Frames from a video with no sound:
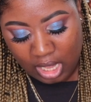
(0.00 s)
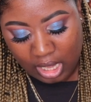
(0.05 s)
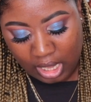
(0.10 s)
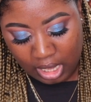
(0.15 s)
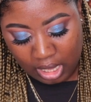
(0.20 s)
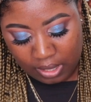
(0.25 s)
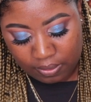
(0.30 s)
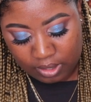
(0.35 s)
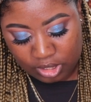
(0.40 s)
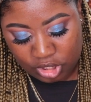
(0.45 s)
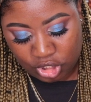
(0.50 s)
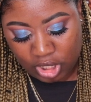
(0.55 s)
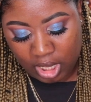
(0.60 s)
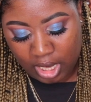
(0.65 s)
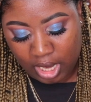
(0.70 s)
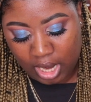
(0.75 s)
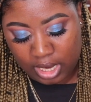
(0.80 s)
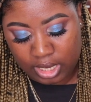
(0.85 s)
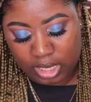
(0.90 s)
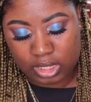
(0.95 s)
in the
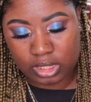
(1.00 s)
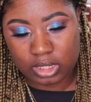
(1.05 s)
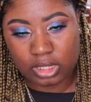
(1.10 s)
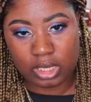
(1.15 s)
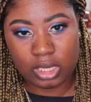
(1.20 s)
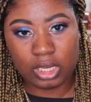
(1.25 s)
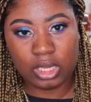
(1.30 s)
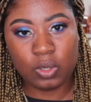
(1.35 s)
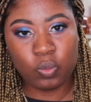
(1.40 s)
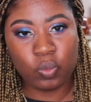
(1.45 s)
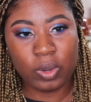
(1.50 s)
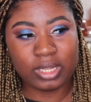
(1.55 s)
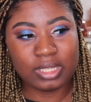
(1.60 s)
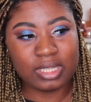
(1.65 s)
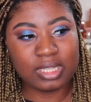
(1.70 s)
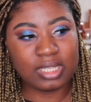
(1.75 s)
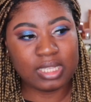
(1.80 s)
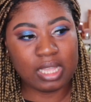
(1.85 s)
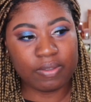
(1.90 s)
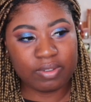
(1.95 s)
shade
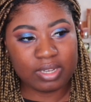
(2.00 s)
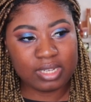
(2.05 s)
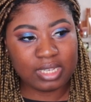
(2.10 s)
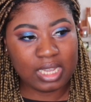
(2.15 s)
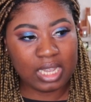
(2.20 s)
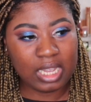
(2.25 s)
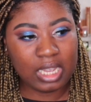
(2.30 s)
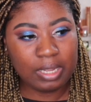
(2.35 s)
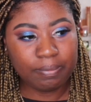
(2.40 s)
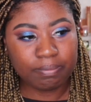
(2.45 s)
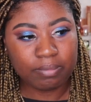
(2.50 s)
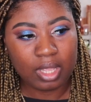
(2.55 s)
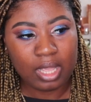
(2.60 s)
D170.